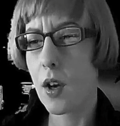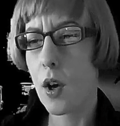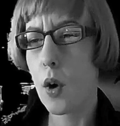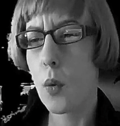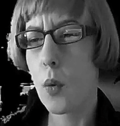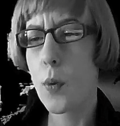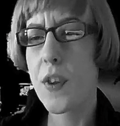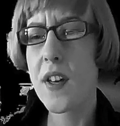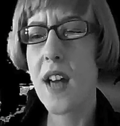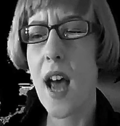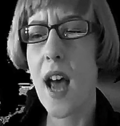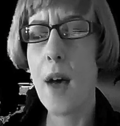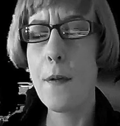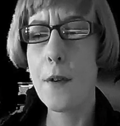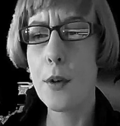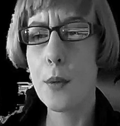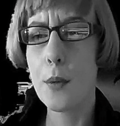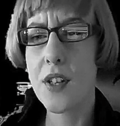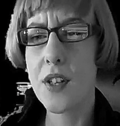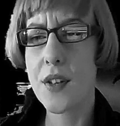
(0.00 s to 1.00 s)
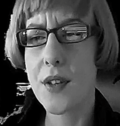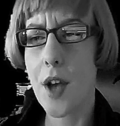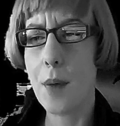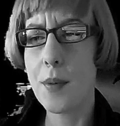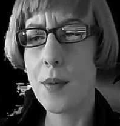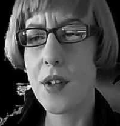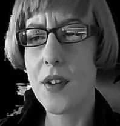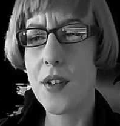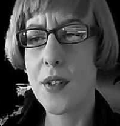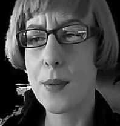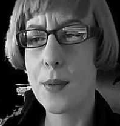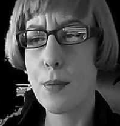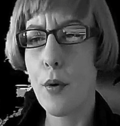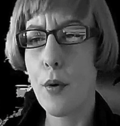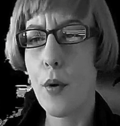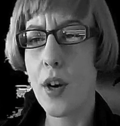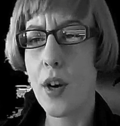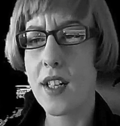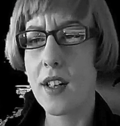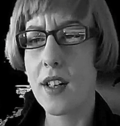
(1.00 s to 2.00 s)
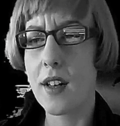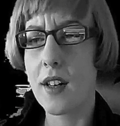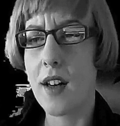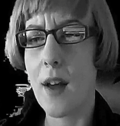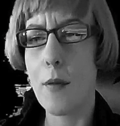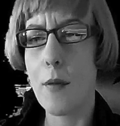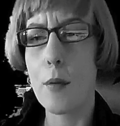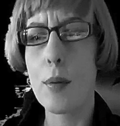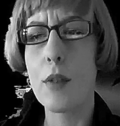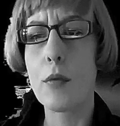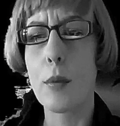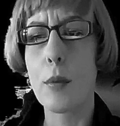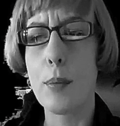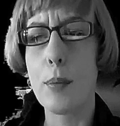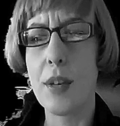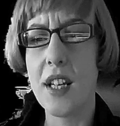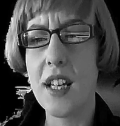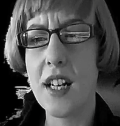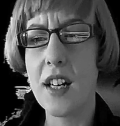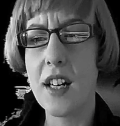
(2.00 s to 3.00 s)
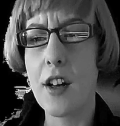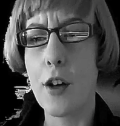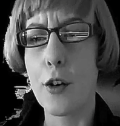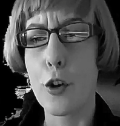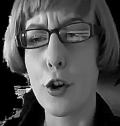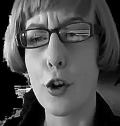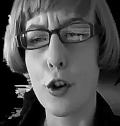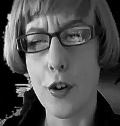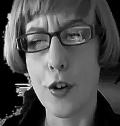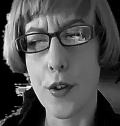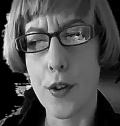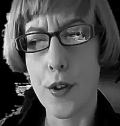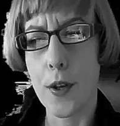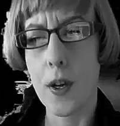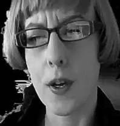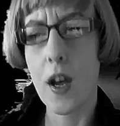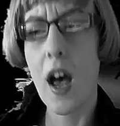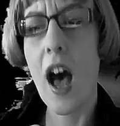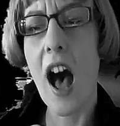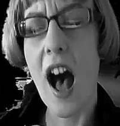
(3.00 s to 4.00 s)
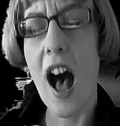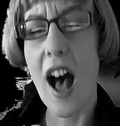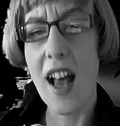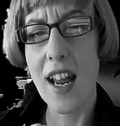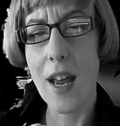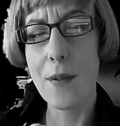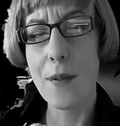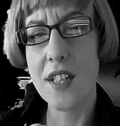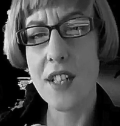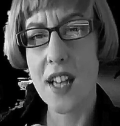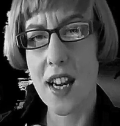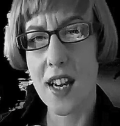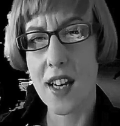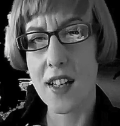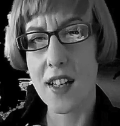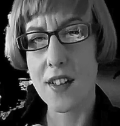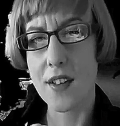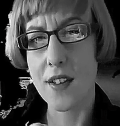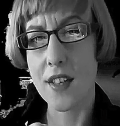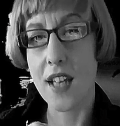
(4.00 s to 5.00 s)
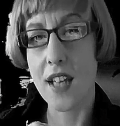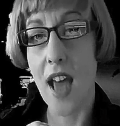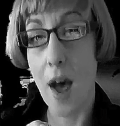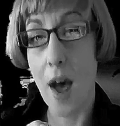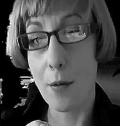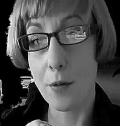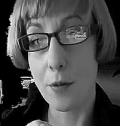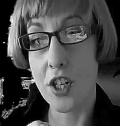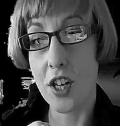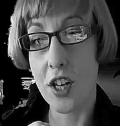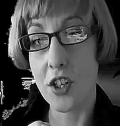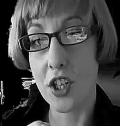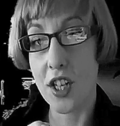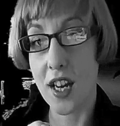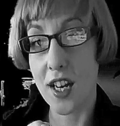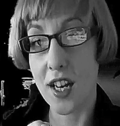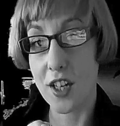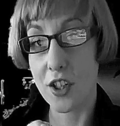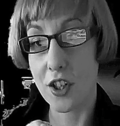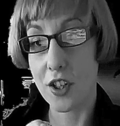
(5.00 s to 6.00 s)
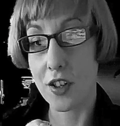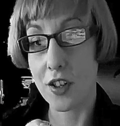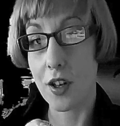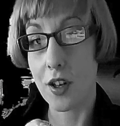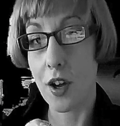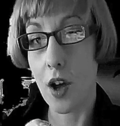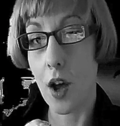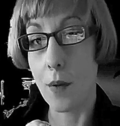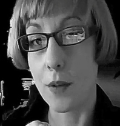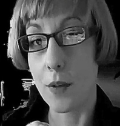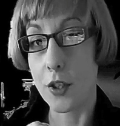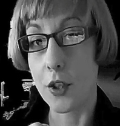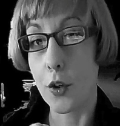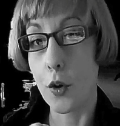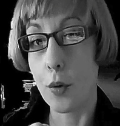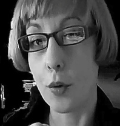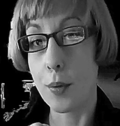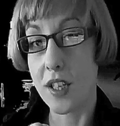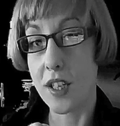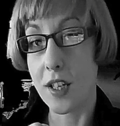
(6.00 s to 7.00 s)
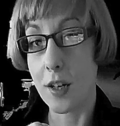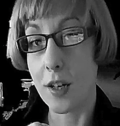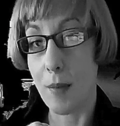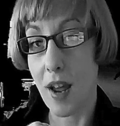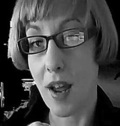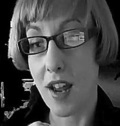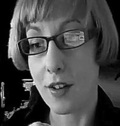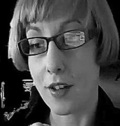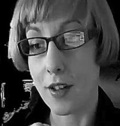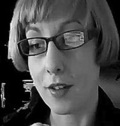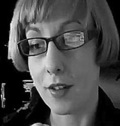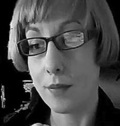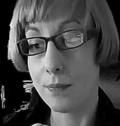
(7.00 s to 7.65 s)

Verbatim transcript: With an effort which has up to this point never been repeated on Earth, I have attained the average education of a European male.